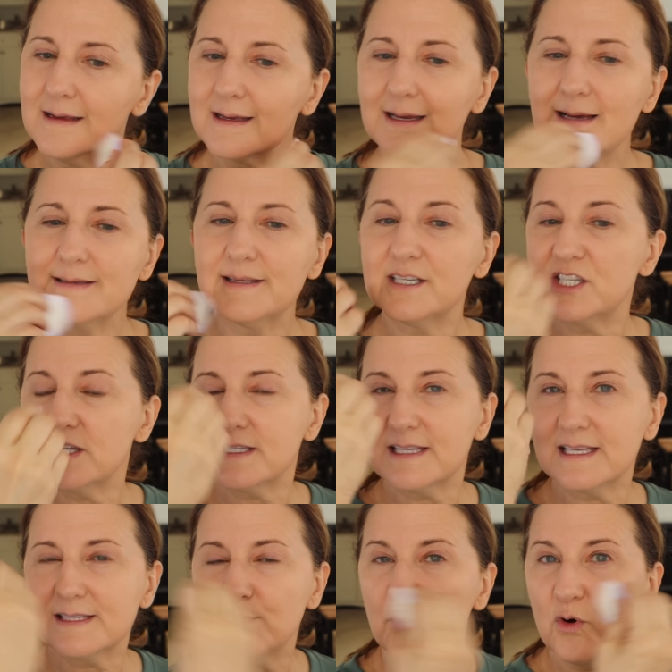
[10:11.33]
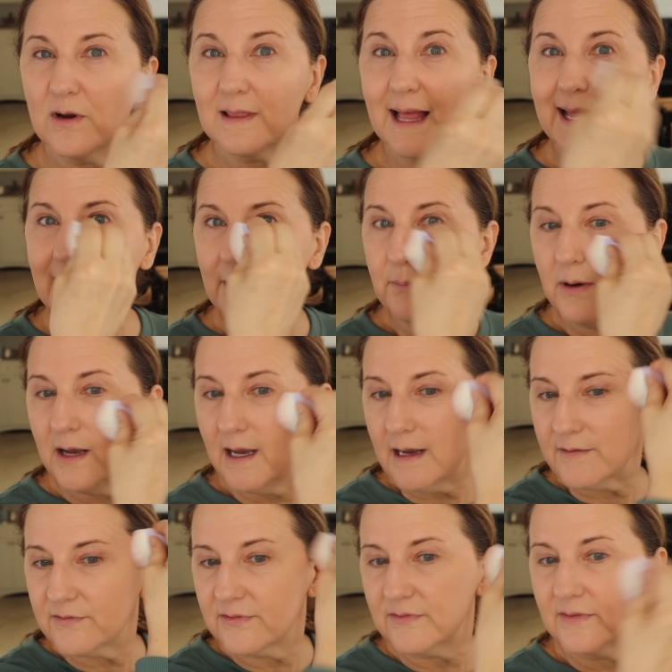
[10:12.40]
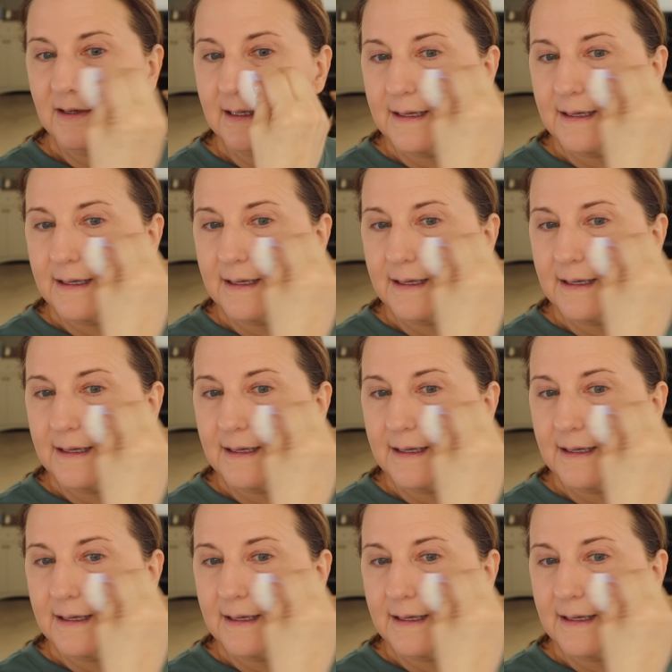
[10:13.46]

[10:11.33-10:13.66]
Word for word: because it just, it's more like a puff.